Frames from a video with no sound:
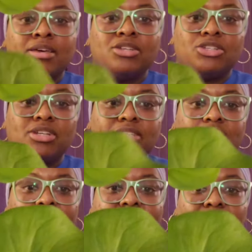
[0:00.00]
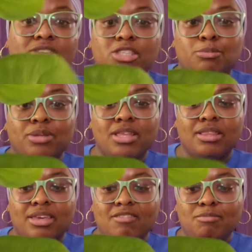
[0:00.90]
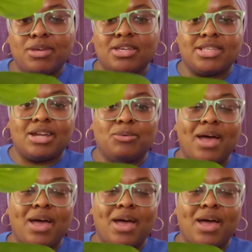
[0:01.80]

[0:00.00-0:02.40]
She doesn't have the split leaf because I don't